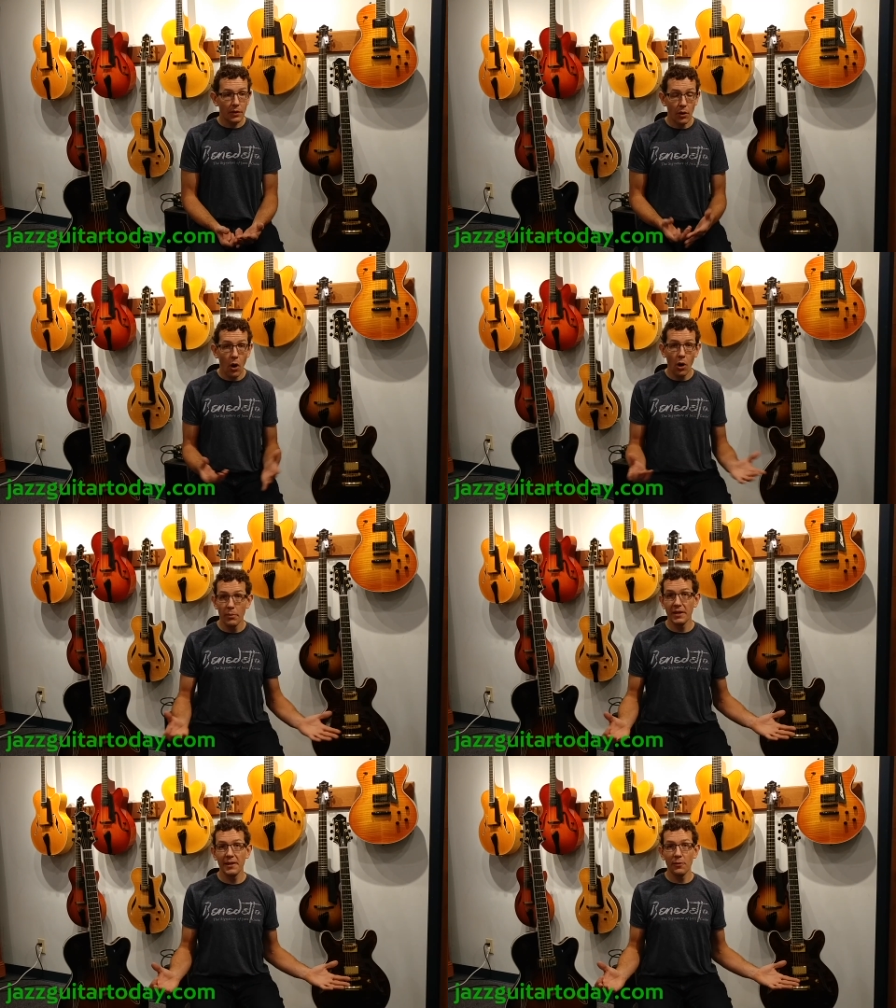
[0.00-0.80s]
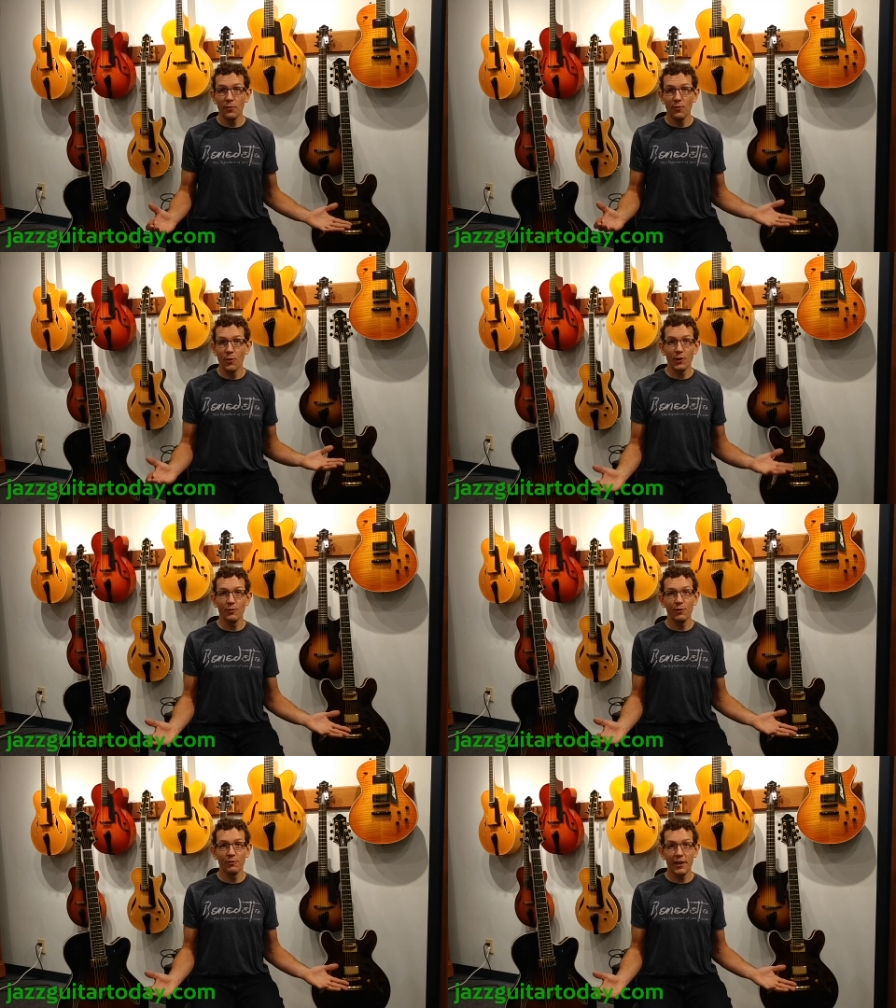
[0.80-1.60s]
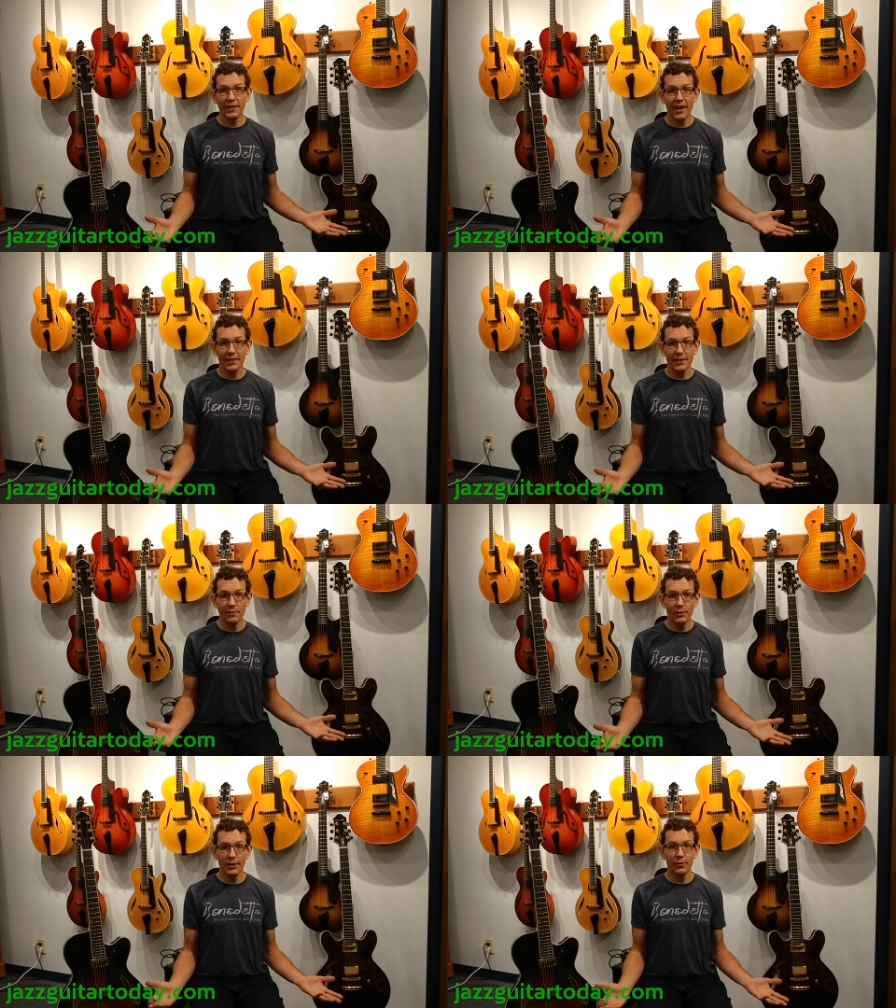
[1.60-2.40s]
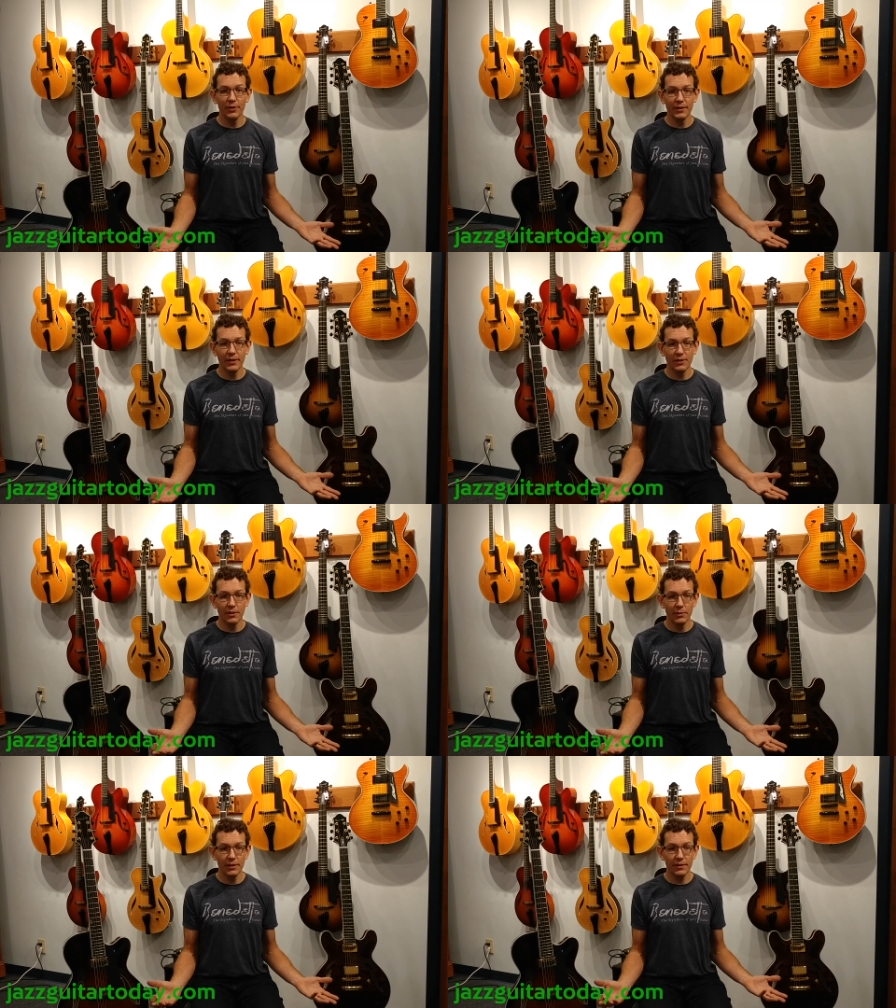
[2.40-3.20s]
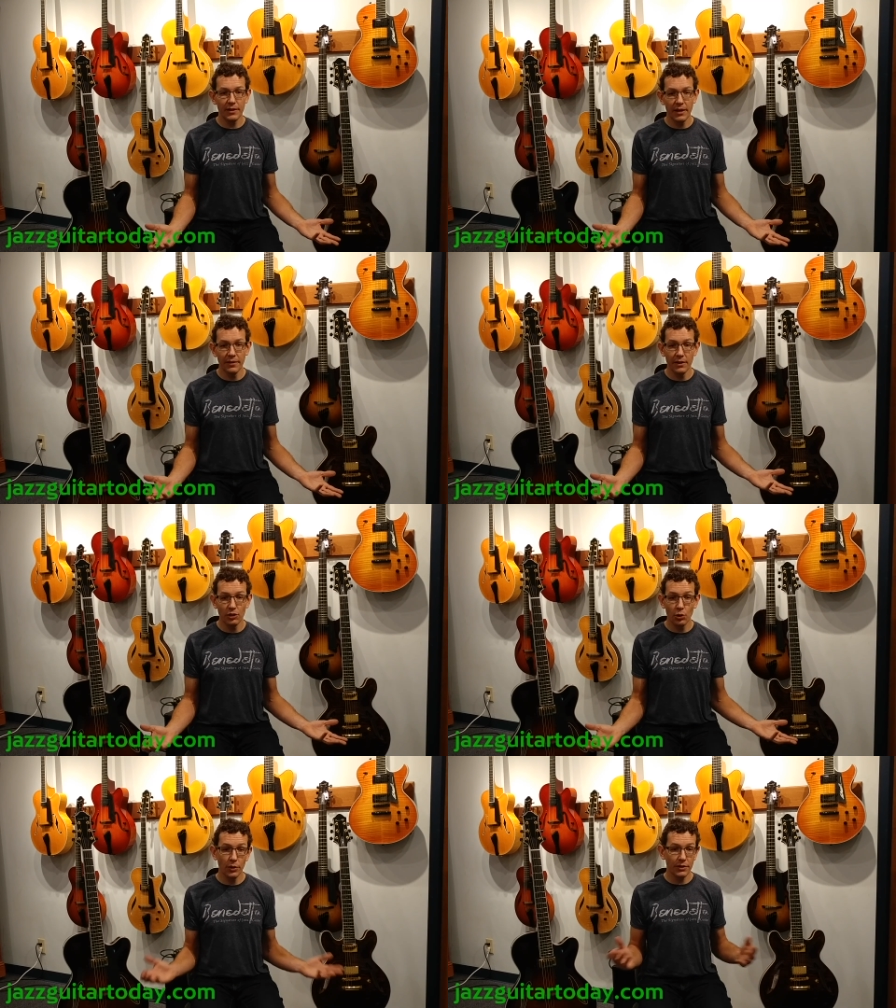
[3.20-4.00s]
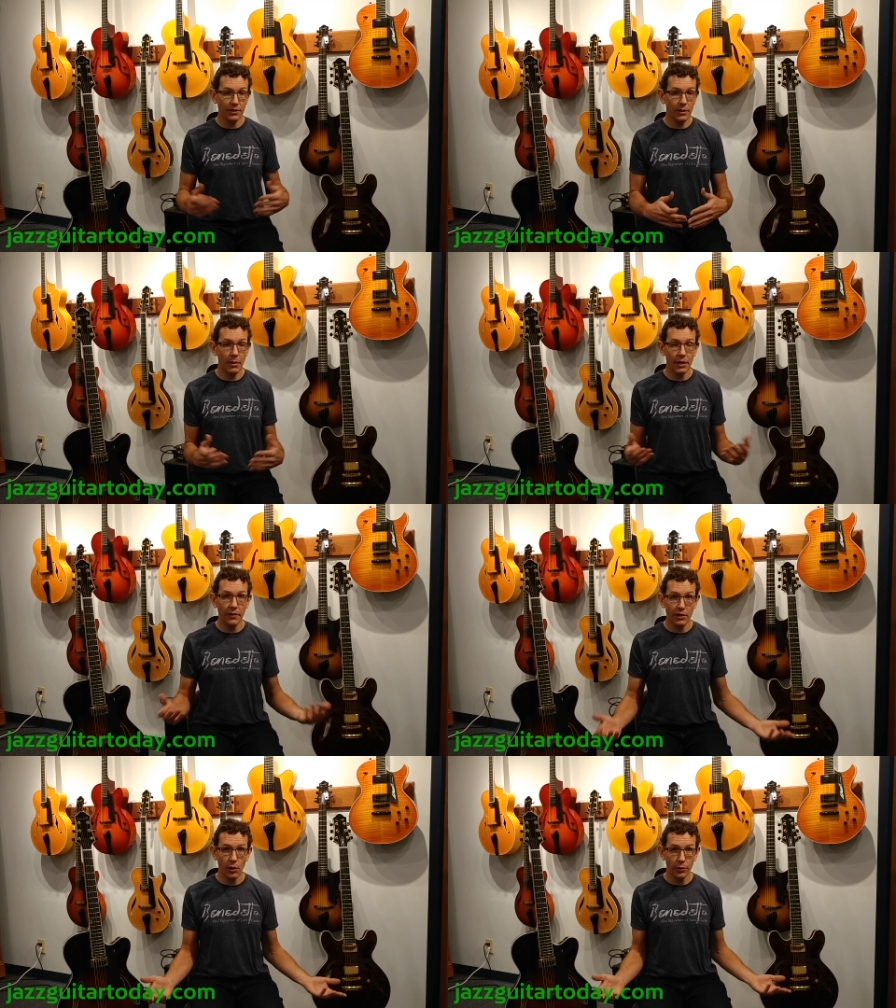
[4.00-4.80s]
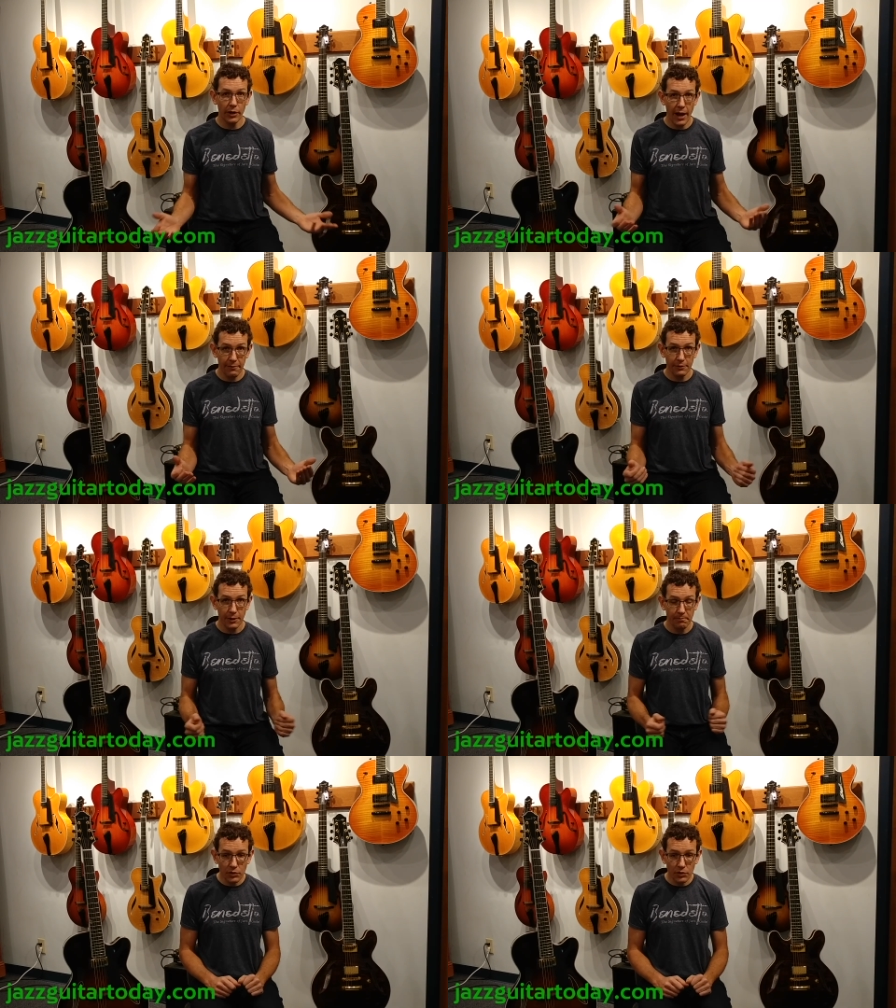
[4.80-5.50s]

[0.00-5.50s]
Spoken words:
They're all making wonderful, fantastic music with these instruments, and their choices depend on the tone they're after.